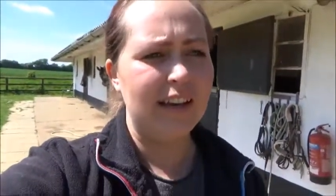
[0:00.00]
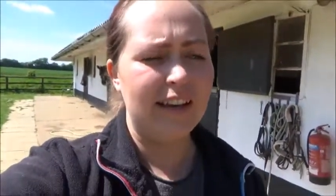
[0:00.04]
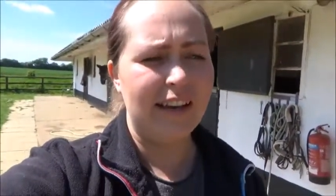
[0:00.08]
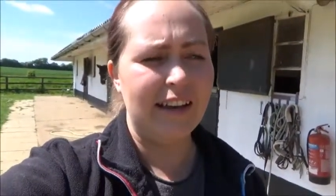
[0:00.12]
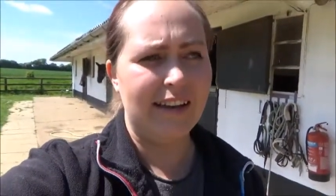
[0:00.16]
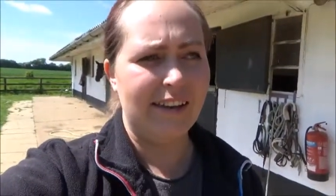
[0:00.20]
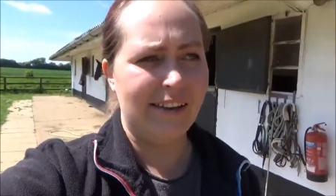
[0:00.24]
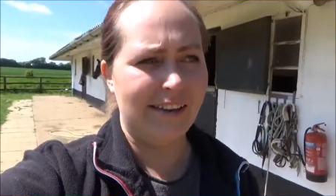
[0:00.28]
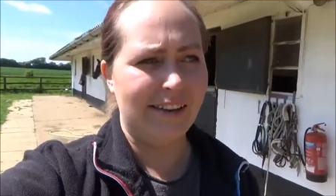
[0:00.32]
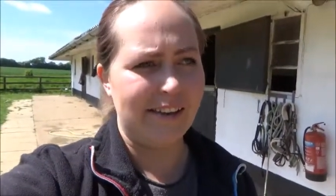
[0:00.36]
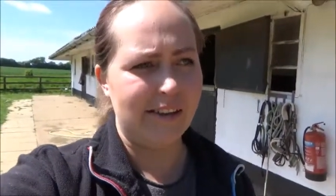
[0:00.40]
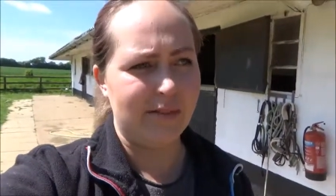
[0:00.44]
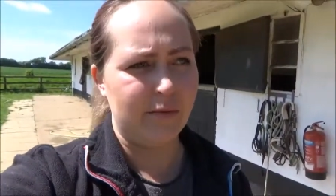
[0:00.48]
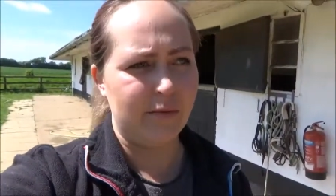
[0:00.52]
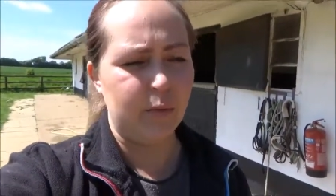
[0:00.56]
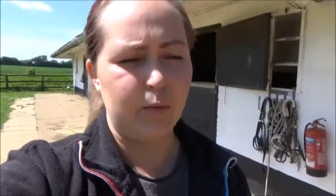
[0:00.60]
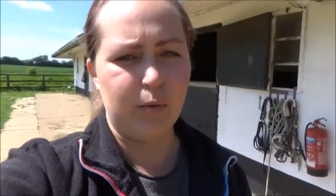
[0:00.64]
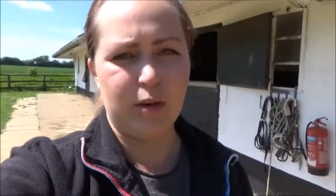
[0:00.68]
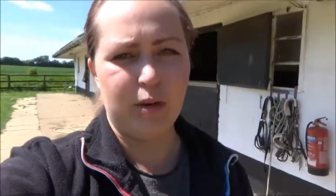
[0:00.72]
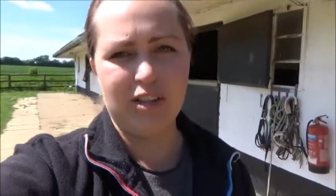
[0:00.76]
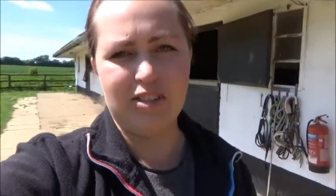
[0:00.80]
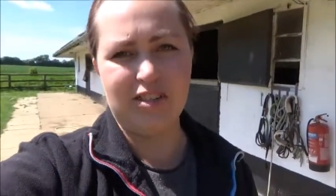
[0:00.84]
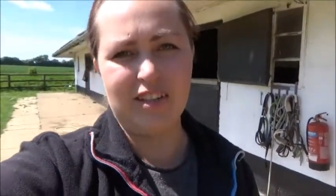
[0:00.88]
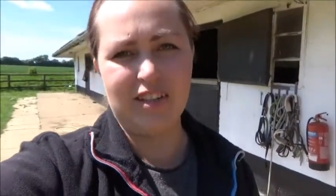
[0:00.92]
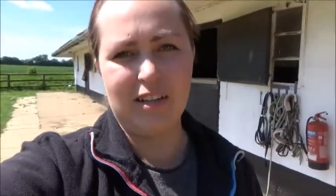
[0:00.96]
Uh, we
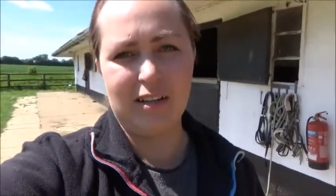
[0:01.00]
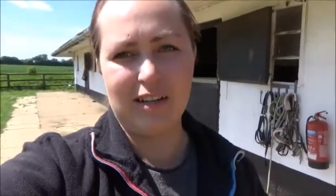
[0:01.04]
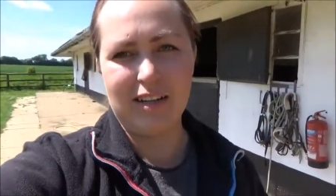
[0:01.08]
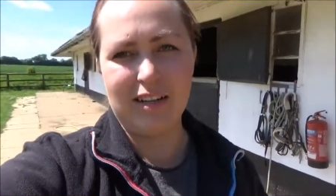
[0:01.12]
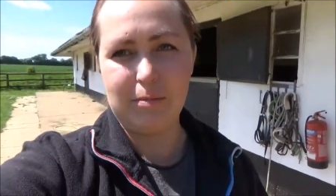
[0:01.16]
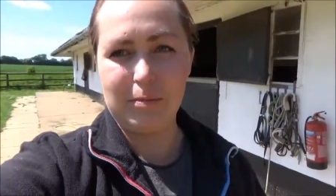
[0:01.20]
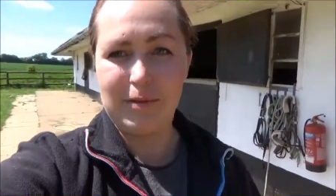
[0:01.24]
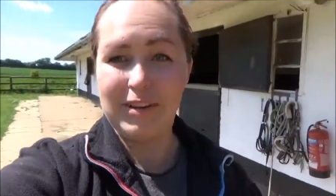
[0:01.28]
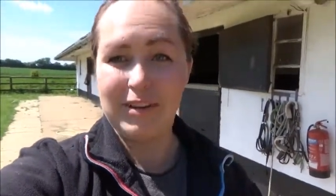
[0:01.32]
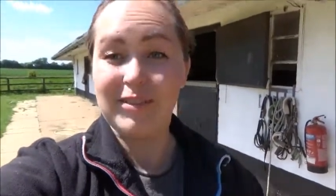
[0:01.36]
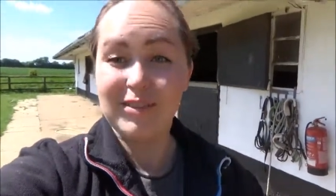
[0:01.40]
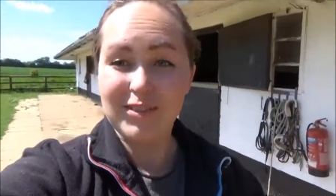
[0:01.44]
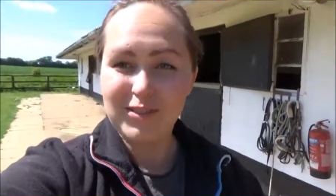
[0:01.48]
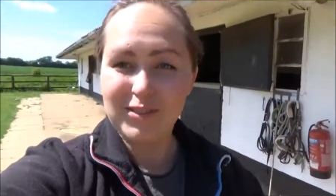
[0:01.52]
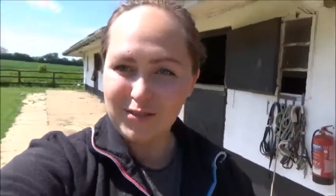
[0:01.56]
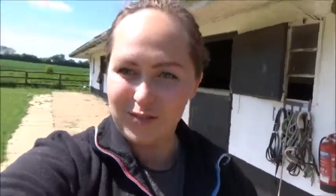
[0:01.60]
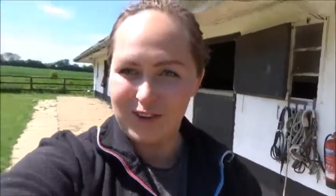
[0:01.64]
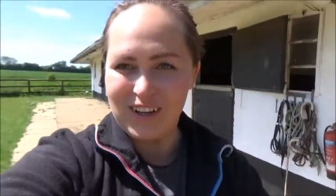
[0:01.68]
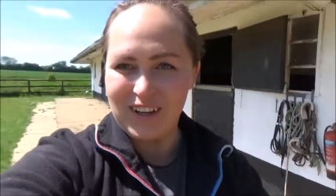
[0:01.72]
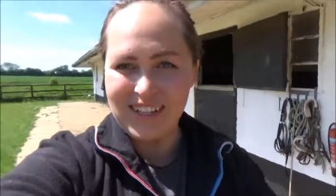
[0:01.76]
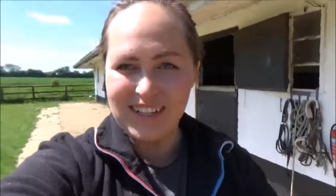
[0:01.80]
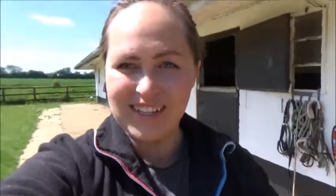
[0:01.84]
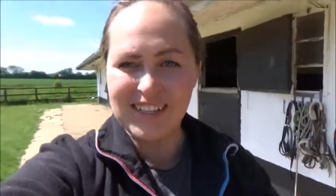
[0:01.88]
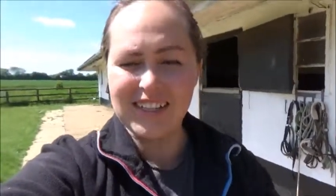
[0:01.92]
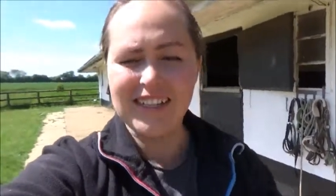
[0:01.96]
worsened out a little bit of
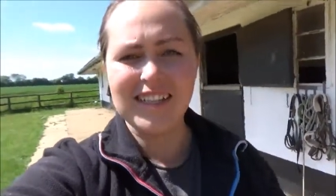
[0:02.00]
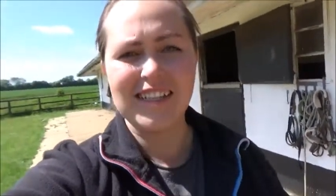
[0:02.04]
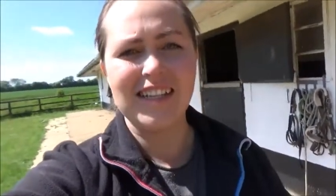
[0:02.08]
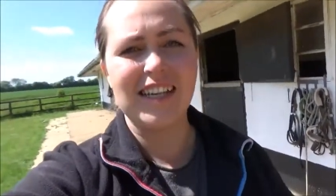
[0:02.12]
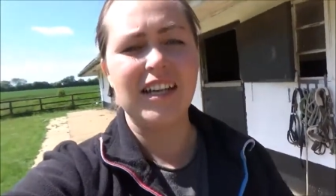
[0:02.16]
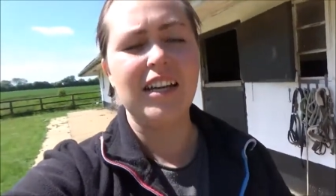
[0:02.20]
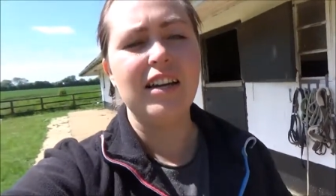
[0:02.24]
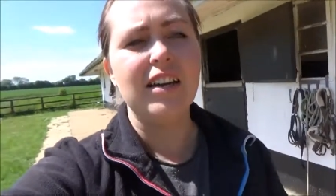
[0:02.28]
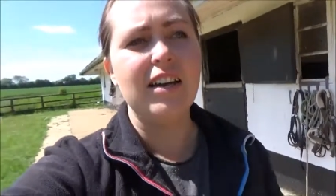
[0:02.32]
quickness